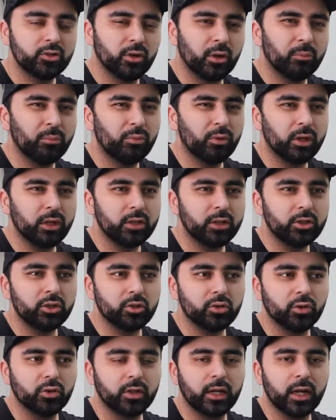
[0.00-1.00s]
I'm pretty
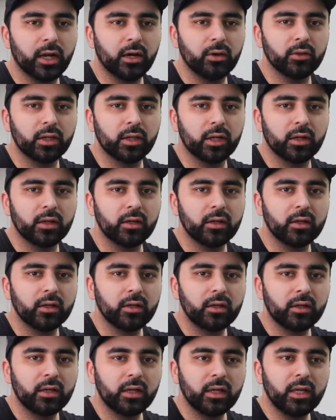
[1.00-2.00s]
sure now that
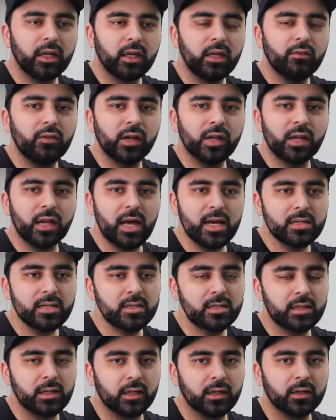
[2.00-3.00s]
even
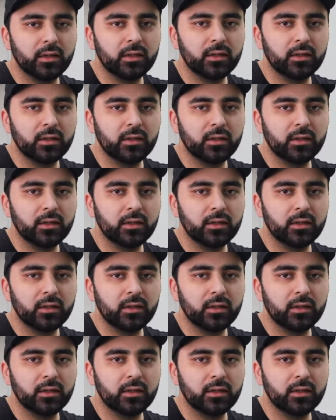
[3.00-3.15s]
Leicester,